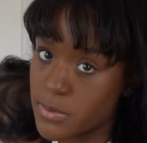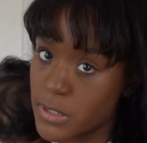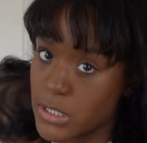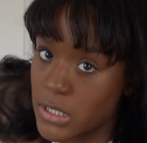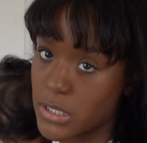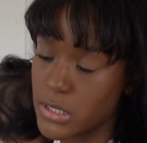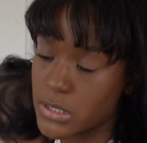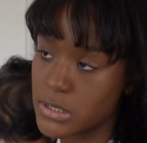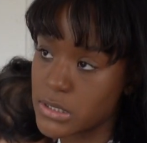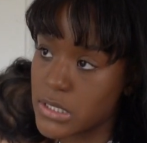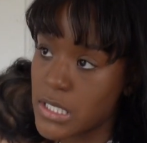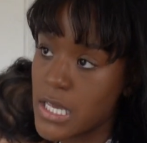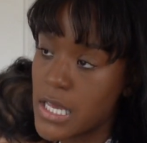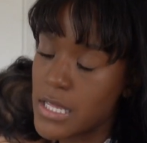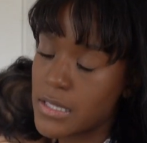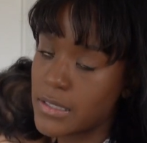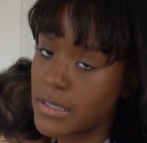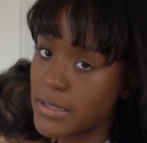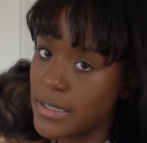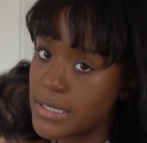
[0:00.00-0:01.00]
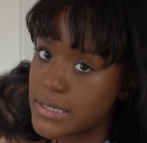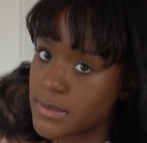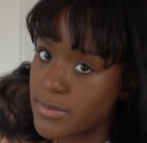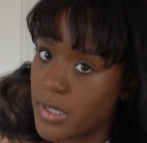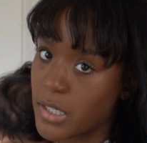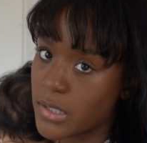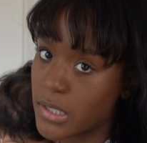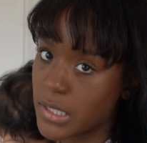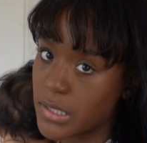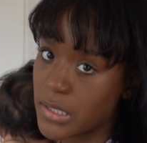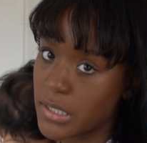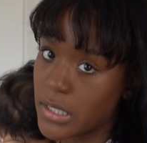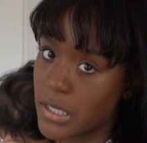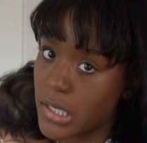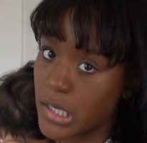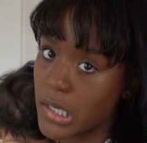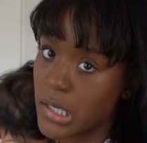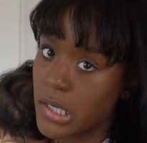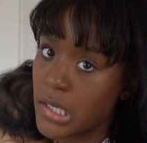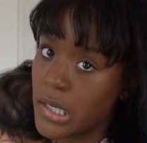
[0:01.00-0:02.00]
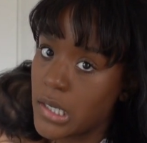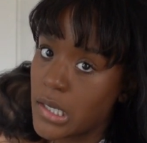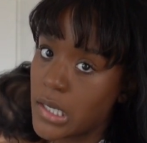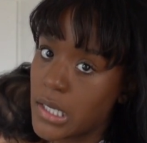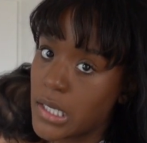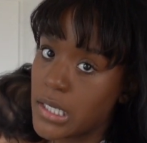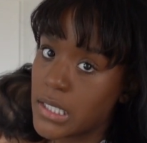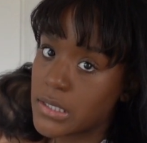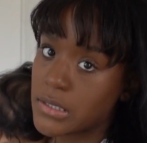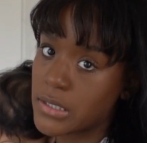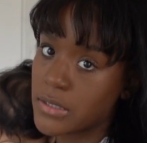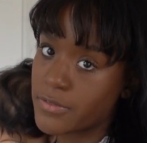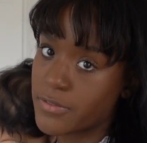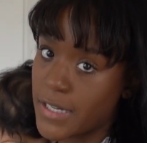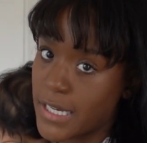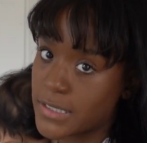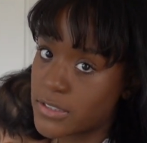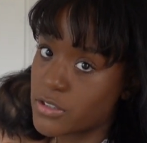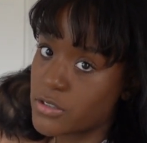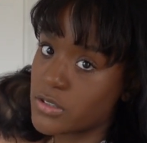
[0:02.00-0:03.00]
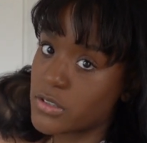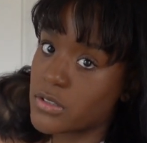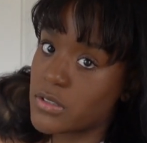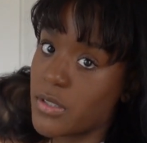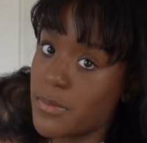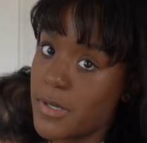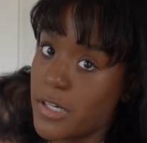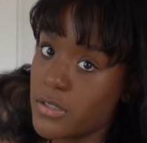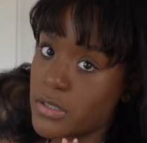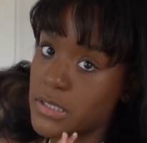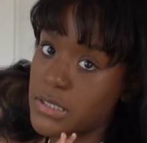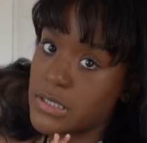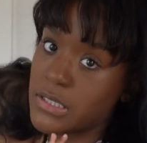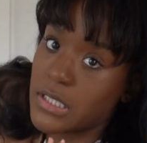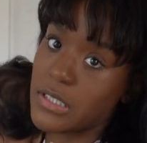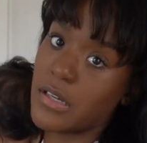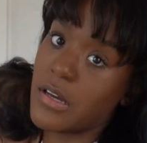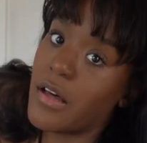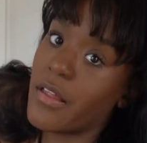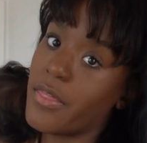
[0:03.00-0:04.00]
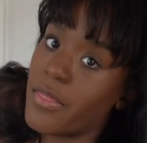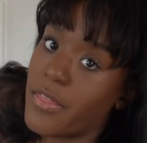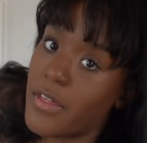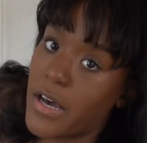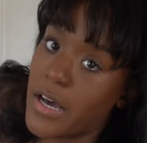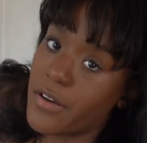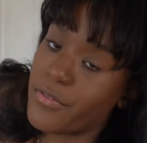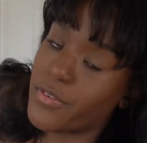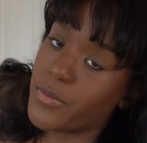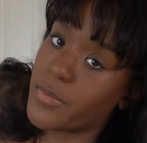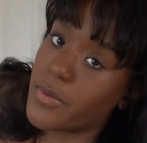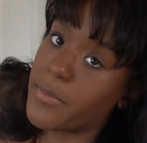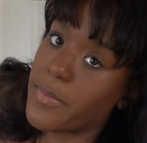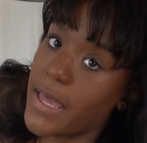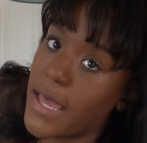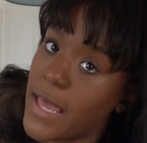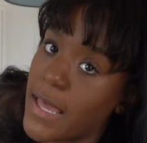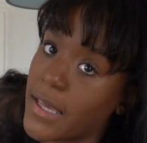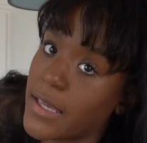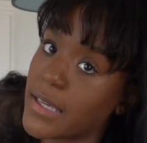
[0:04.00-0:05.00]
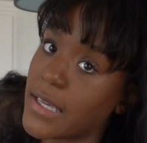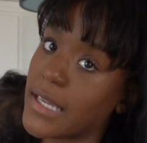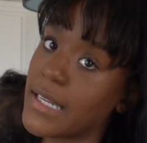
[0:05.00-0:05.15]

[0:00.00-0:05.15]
because the less milk in there, the faster the milk is going to unthaw from the bag.